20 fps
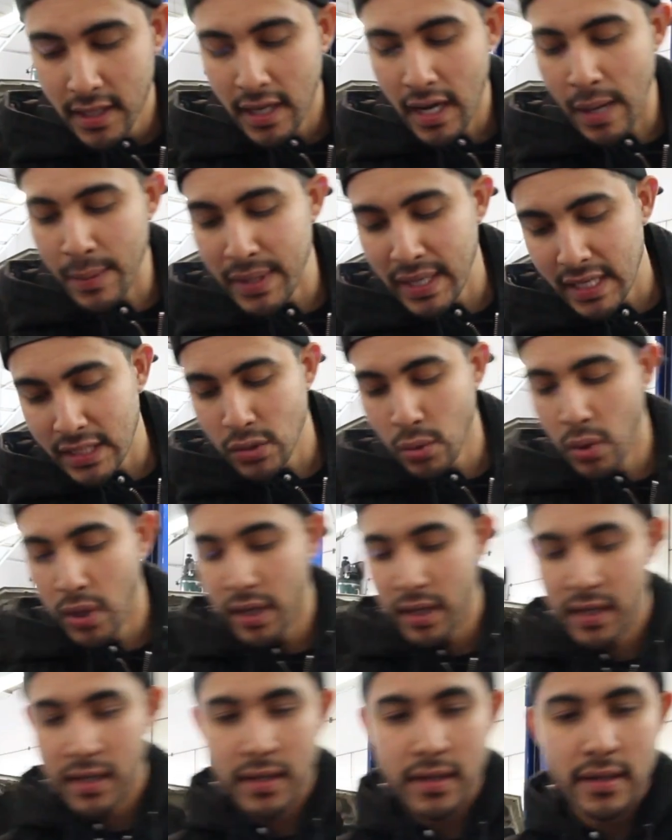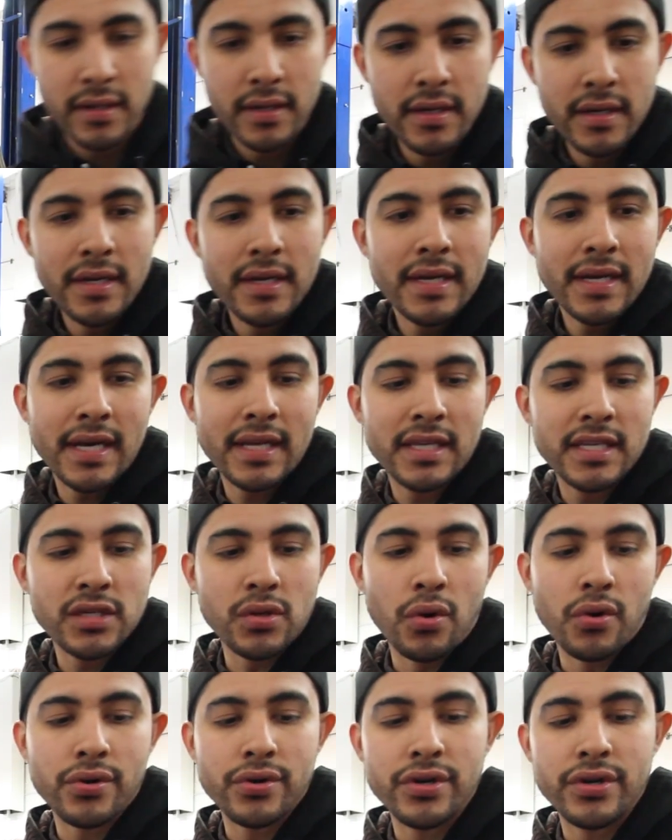I'm going to get to work, get this
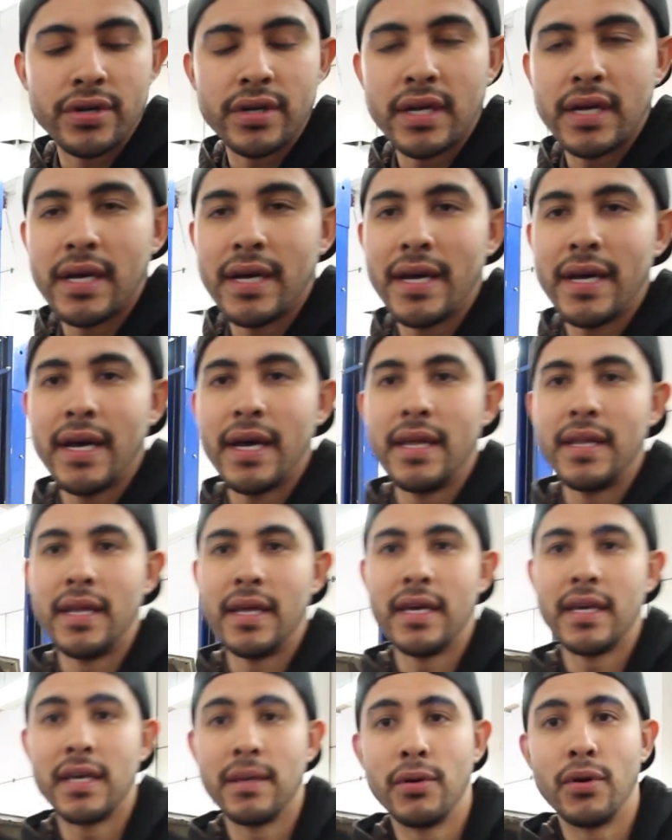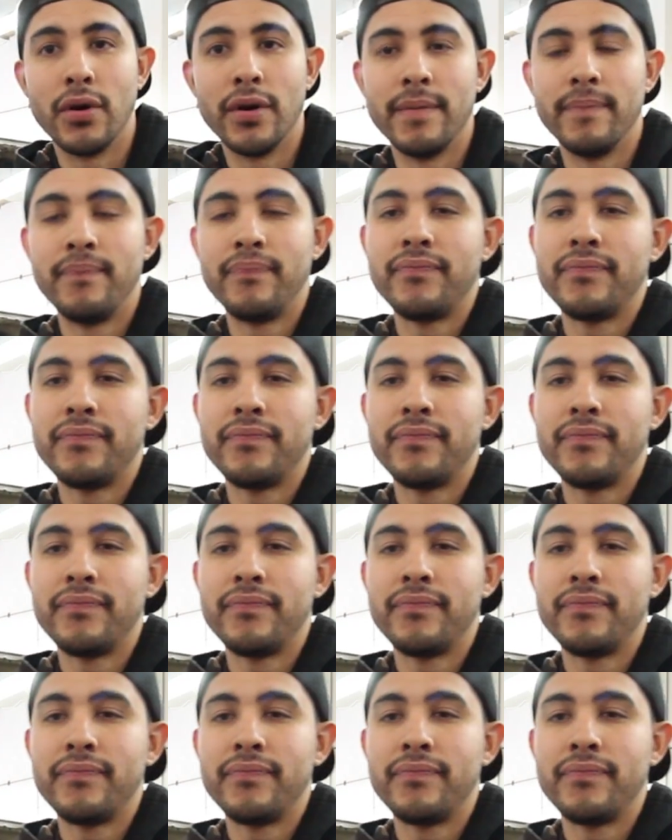ordered, and then keep going.